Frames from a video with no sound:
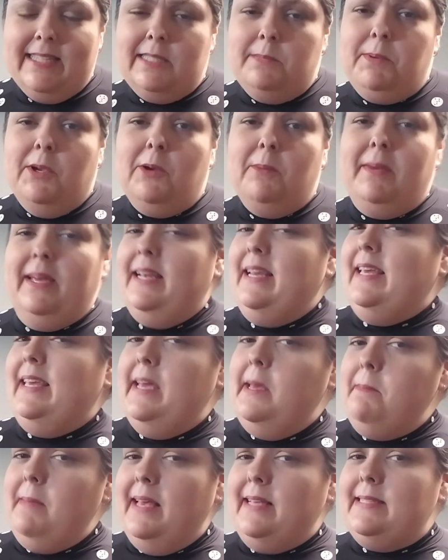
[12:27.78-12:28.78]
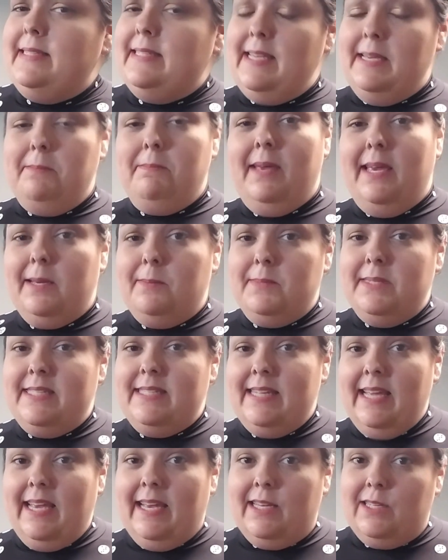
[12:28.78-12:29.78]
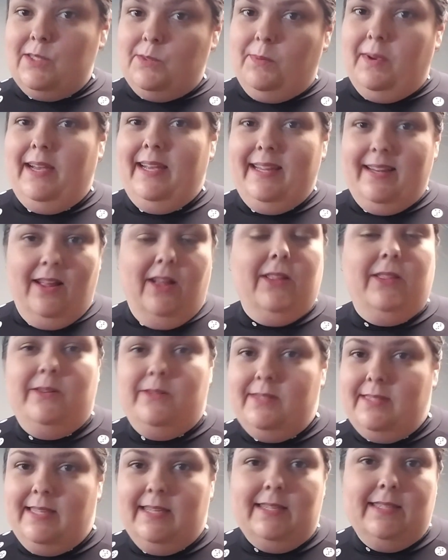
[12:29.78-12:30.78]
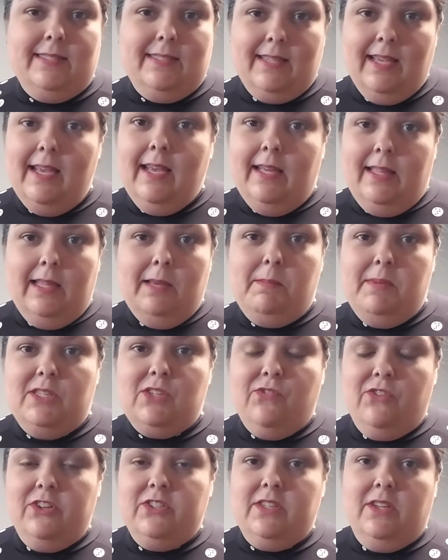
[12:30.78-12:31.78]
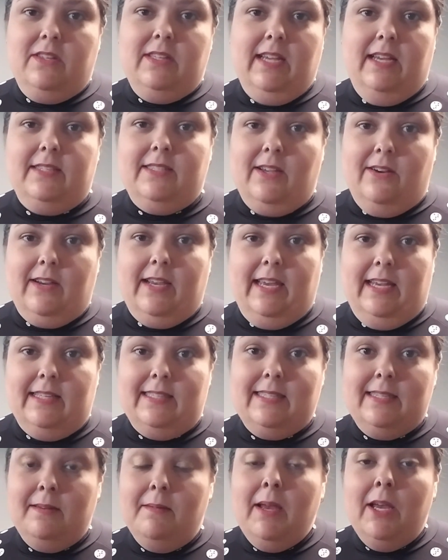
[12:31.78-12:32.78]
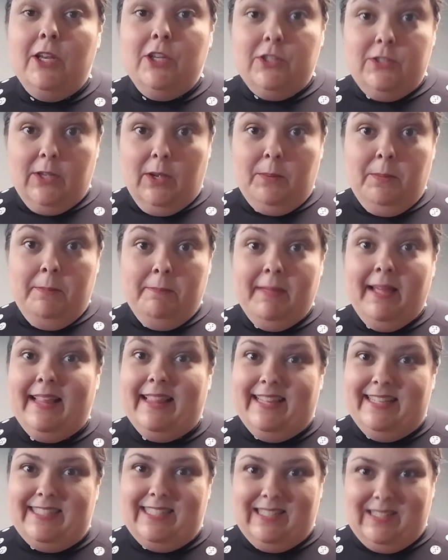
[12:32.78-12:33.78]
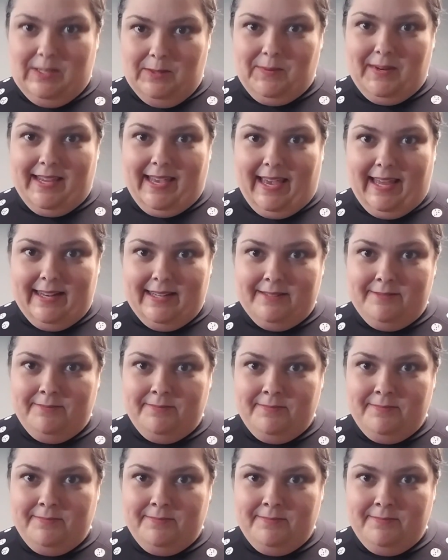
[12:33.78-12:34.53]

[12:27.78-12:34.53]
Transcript: Experiment, get messy, make mistakes, right? All those things that Miss Frizzle tells our kids. So let's do it again.